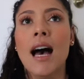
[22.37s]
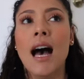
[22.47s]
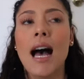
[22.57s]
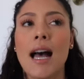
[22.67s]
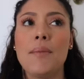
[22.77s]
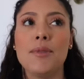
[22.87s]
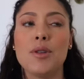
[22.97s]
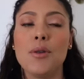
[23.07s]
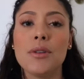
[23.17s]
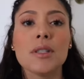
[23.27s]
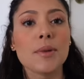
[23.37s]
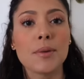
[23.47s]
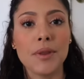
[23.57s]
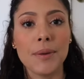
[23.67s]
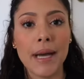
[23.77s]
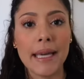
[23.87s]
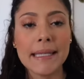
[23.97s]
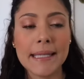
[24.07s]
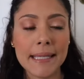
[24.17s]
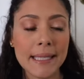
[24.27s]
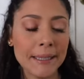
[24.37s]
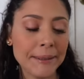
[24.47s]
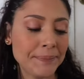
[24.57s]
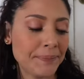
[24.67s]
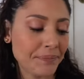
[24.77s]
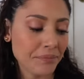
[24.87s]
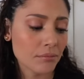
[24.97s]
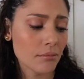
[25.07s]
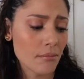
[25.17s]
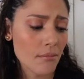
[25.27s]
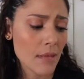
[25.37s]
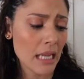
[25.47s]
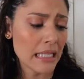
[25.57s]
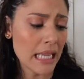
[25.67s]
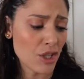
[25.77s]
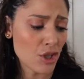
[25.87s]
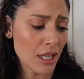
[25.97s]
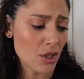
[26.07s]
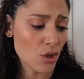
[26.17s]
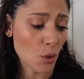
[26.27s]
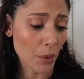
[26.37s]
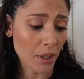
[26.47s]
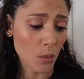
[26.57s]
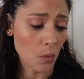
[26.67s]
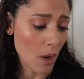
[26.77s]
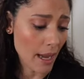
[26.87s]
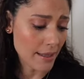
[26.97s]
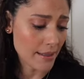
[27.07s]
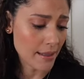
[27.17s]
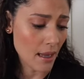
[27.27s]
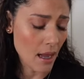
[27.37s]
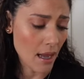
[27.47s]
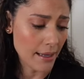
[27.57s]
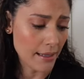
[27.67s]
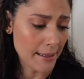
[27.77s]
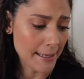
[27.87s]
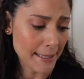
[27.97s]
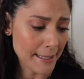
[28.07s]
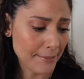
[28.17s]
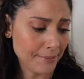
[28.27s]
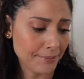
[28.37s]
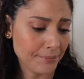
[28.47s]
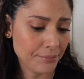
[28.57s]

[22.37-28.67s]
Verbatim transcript: um, to go through this book with you guys. Yesterday's story was on, um,